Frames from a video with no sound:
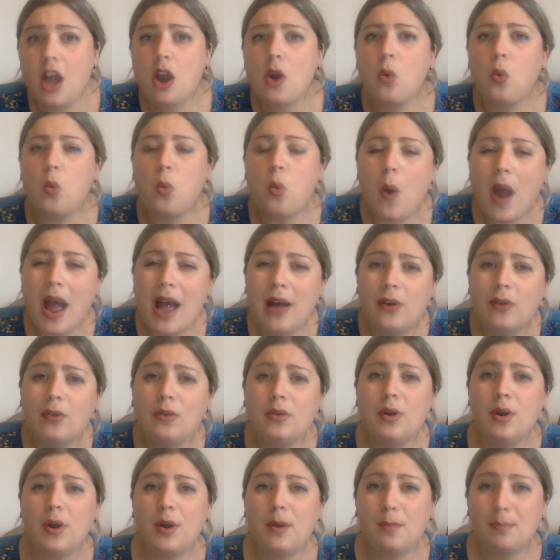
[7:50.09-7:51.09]

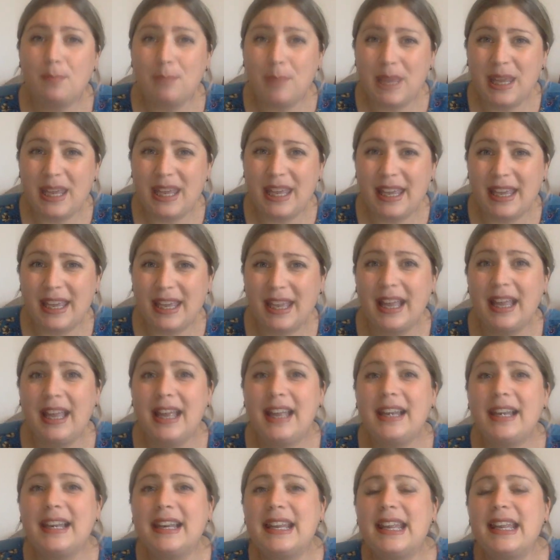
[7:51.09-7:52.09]
well-being
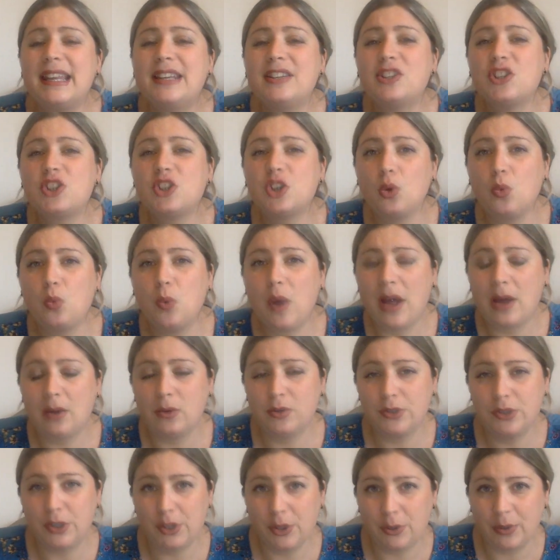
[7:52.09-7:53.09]
leads to
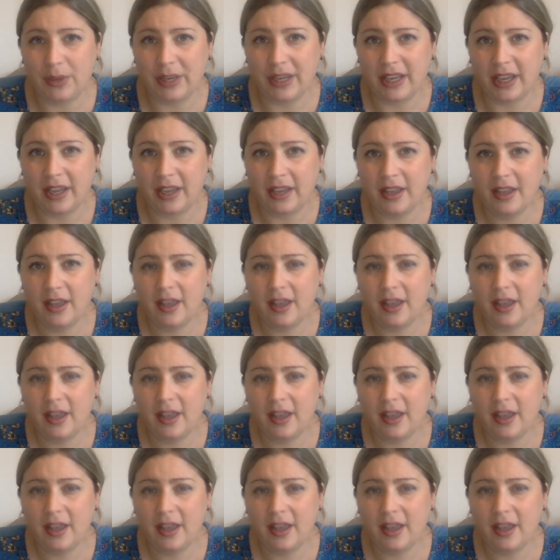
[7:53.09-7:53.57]
well-doing.